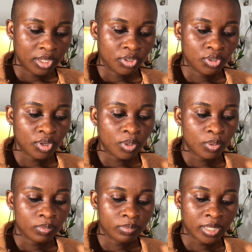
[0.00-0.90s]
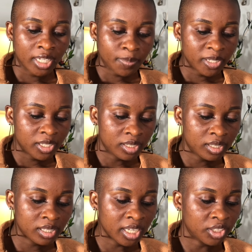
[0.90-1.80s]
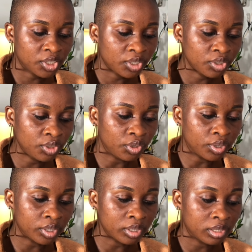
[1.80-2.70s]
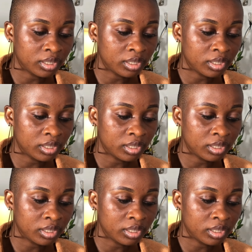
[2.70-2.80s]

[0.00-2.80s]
So this particular section, you could